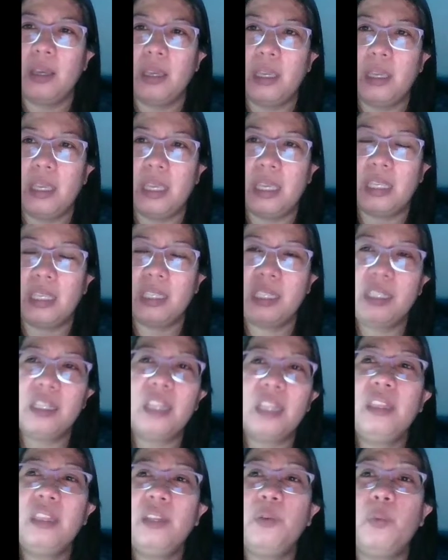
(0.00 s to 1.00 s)
is
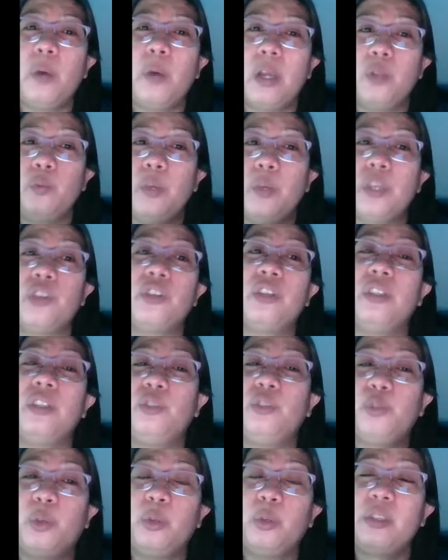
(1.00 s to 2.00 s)
not the one which
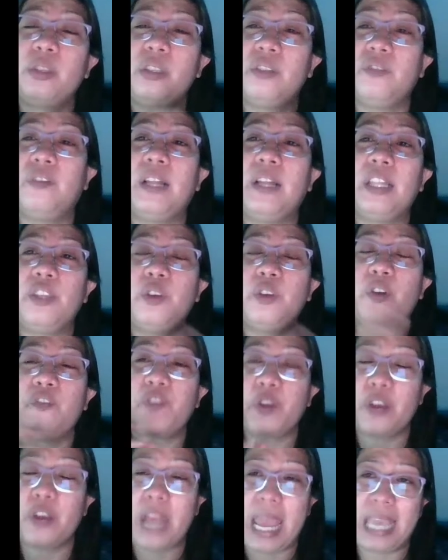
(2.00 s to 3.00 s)
controls the value of
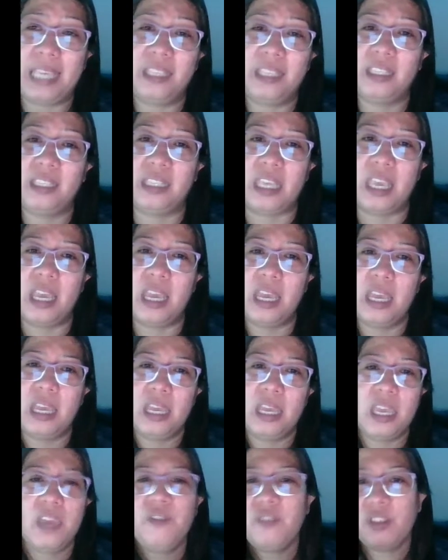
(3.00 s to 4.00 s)
your IC.
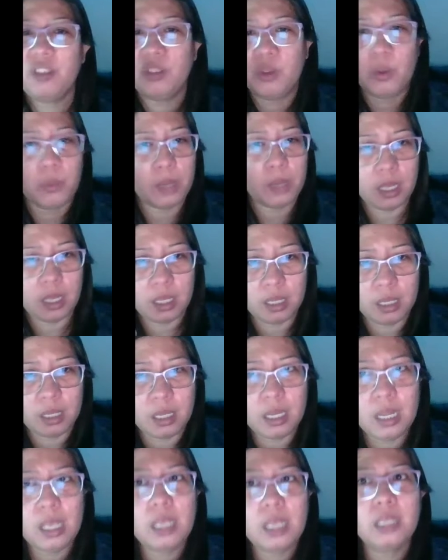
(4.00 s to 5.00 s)
Even though we
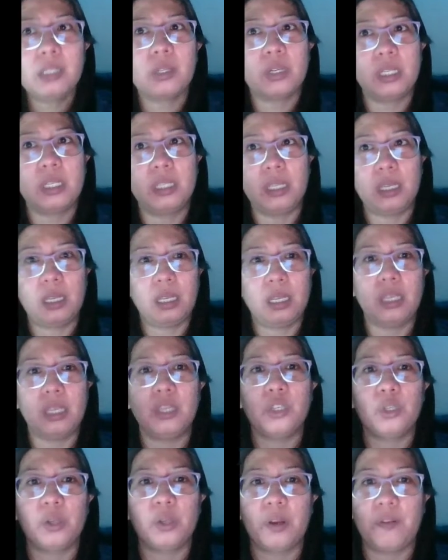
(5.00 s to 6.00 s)
increase or
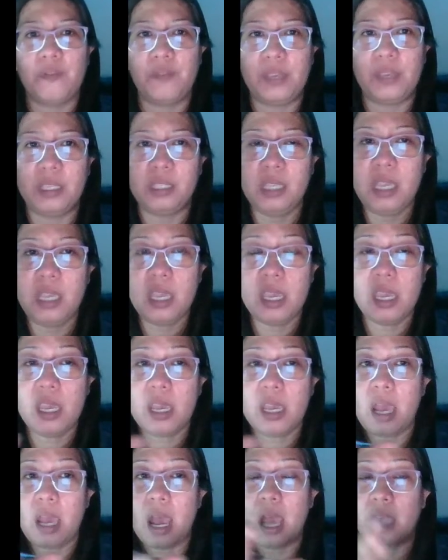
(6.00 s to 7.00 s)
decrease your
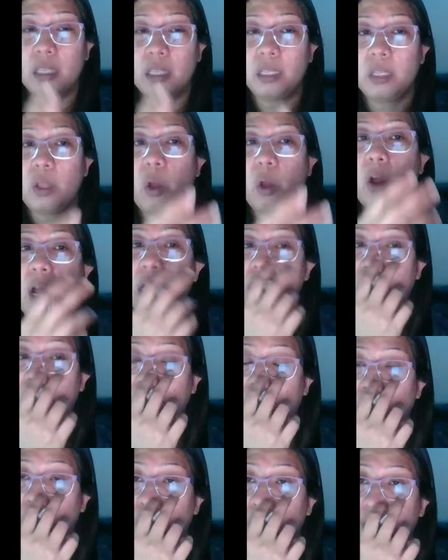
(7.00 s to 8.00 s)
VCE, as long as
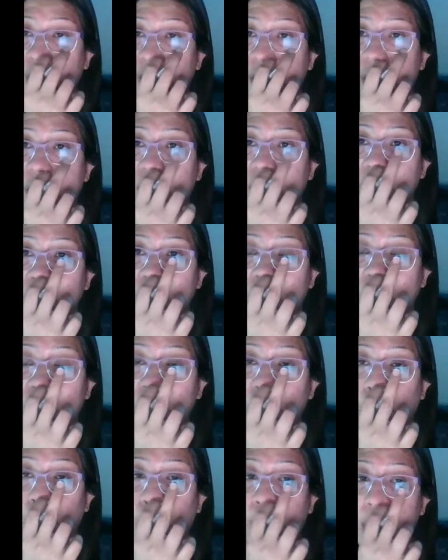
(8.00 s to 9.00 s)
it already
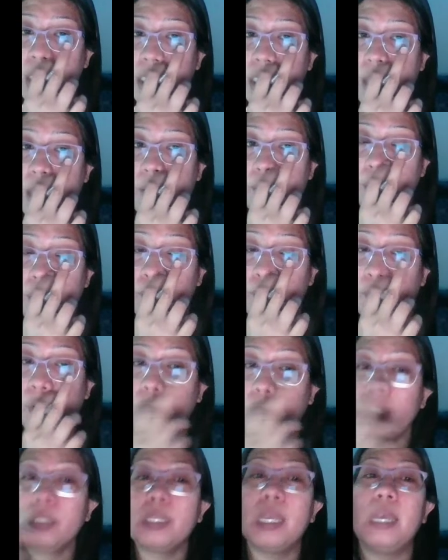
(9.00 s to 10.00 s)
exceeds 0.7
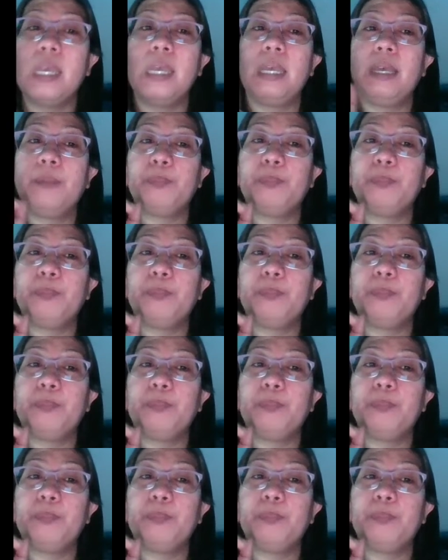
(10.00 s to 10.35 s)
volts,